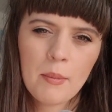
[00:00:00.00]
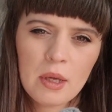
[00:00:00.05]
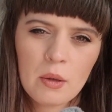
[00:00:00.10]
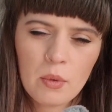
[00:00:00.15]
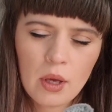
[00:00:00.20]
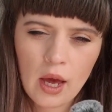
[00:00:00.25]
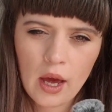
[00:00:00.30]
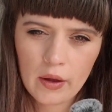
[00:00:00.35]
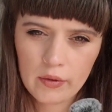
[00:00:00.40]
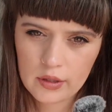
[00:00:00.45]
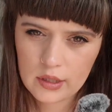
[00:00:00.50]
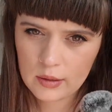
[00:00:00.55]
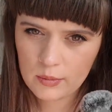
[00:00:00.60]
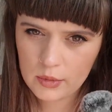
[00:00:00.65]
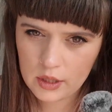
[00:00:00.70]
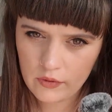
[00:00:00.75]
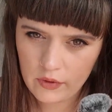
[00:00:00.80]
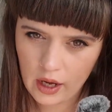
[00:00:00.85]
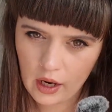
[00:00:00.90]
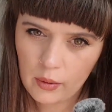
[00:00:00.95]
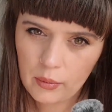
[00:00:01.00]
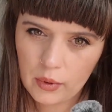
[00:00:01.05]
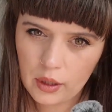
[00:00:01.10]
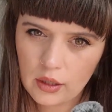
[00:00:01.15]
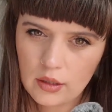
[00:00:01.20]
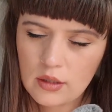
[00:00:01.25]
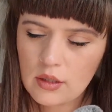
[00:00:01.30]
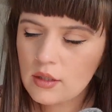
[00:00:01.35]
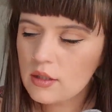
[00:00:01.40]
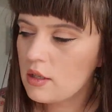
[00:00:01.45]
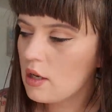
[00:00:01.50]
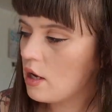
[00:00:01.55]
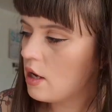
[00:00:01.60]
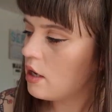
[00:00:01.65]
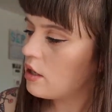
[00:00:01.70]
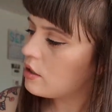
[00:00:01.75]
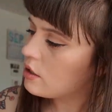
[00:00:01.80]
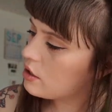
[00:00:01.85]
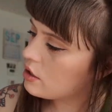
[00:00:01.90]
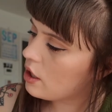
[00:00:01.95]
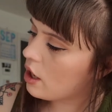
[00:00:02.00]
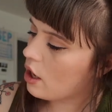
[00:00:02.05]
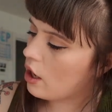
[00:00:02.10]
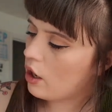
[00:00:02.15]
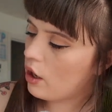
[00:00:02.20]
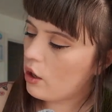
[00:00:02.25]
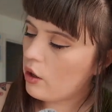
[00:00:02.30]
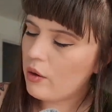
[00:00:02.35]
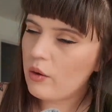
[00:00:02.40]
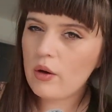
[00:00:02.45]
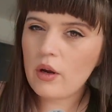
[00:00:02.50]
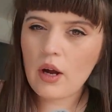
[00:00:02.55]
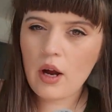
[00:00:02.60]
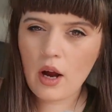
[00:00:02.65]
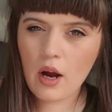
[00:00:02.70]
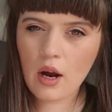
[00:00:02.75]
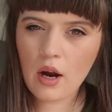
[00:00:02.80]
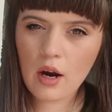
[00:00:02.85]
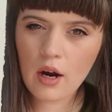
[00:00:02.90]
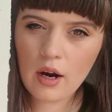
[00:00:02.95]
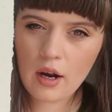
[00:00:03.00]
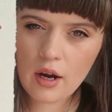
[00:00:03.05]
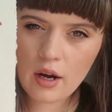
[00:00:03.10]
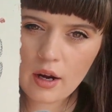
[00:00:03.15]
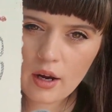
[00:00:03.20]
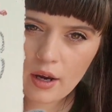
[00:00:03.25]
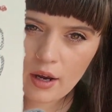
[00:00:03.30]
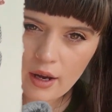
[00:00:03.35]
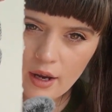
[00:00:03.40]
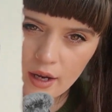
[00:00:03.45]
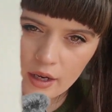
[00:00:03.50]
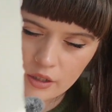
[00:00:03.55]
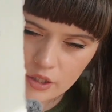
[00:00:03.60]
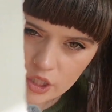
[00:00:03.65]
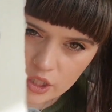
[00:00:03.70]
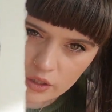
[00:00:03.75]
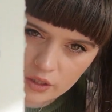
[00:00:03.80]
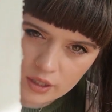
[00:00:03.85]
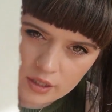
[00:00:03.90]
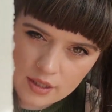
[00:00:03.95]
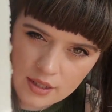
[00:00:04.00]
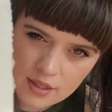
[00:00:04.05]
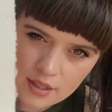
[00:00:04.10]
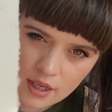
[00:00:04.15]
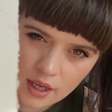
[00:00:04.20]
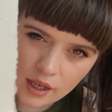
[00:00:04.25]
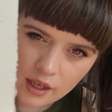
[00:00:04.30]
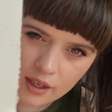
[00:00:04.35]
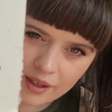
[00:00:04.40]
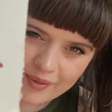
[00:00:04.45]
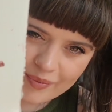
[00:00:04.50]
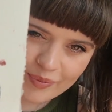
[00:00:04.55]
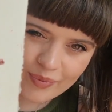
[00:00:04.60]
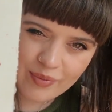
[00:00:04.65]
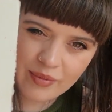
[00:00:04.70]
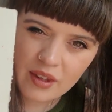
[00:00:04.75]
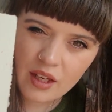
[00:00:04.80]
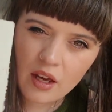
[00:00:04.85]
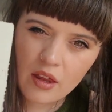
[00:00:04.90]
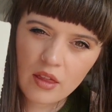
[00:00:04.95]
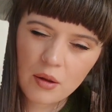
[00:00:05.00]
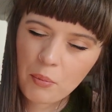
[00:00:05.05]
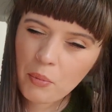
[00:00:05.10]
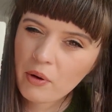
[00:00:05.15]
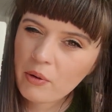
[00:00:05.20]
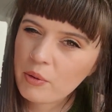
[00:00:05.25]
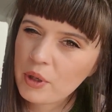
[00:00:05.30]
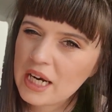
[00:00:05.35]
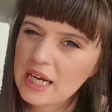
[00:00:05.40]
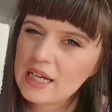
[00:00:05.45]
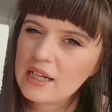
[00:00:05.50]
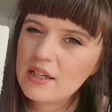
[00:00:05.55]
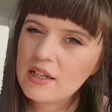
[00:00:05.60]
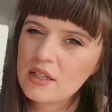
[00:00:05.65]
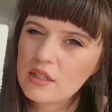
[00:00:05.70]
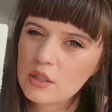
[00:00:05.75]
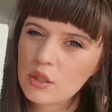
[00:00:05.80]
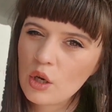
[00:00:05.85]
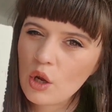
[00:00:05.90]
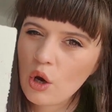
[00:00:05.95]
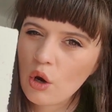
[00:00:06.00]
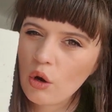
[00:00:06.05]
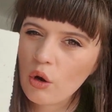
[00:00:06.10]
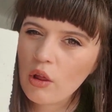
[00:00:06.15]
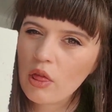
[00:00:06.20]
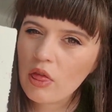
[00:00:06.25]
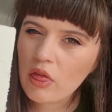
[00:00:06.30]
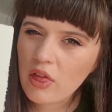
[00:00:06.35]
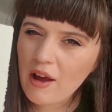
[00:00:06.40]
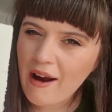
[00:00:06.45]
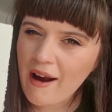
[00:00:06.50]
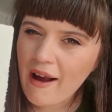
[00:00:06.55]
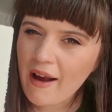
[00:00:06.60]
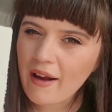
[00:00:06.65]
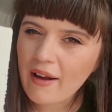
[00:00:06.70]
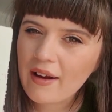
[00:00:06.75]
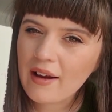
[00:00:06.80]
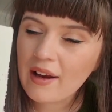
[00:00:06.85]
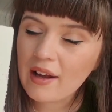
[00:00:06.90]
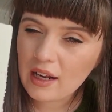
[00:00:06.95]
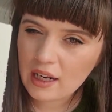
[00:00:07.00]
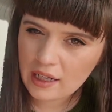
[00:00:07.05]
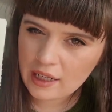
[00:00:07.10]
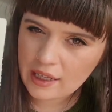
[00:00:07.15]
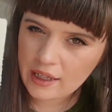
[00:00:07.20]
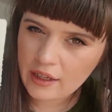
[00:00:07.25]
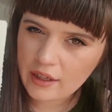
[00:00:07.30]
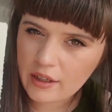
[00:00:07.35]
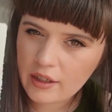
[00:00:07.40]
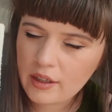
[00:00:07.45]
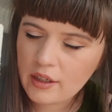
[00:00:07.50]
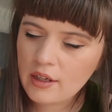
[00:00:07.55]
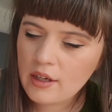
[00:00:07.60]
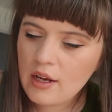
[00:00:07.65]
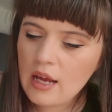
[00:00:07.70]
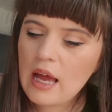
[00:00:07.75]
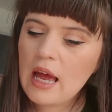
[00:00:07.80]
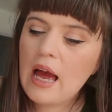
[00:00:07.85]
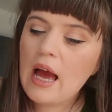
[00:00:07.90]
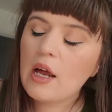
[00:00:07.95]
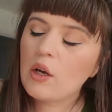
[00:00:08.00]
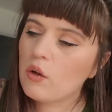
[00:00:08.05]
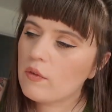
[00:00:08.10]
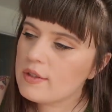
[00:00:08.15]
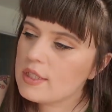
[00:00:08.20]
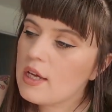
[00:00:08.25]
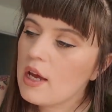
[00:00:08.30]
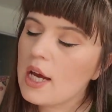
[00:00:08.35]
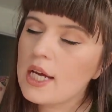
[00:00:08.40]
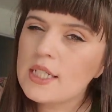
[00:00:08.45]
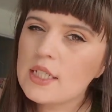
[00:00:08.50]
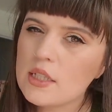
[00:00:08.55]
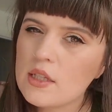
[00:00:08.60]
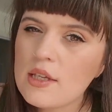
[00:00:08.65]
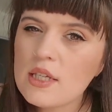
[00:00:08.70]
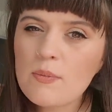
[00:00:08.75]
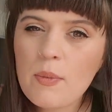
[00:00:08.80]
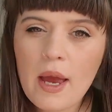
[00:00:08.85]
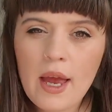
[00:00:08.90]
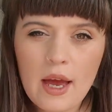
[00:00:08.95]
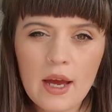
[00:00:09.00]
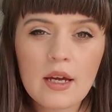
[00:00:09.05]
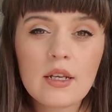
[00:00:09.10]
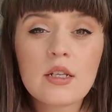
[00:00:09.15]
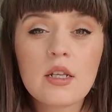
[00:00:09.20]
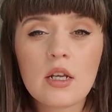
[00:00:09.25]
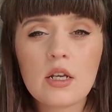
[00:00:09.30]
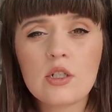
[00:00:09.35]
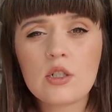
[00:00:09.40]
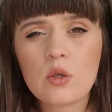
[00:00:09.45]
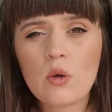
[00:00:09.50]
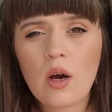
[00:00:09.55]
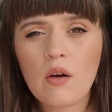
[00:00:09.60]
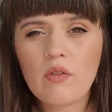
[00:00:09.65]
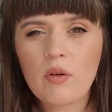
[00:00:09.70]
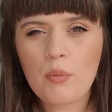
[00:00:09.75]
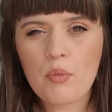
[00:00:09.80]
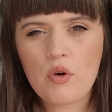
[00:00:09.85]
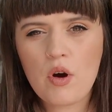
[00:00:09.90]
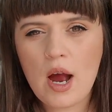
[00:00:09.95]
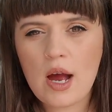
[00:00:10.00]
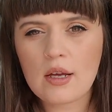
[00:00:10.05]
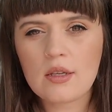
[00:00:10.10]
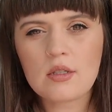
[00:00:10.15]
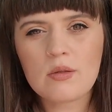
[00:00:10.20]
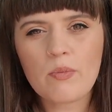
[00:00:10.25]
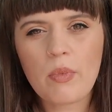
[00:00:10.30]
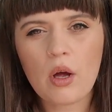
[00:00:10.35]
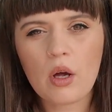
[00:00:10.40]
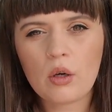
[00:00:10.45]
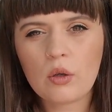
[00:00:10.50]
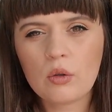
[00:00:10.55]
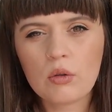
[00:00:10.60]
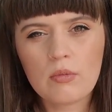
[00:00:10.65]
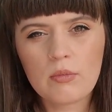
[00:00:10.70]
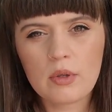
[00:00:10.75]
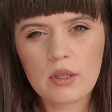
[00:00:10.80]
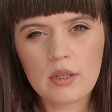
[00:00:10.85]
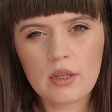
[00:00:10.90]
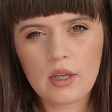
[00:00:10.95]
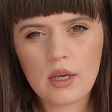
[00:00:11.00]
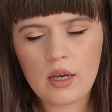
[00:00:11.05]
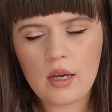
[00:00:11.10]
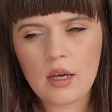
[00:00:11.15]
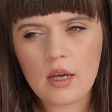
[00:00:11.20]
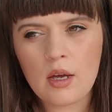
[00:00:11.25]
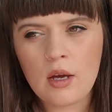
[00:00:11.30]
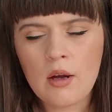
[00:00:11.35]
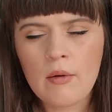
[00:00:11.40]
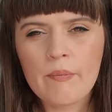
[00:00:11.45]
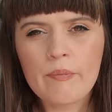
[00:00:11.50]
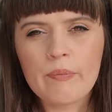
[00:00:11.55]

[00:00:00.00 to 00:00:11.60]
mean, we have some developments. So, as you can see, the print is not that clear. And obviously, I did this by hand and I do have a press, but ultimately,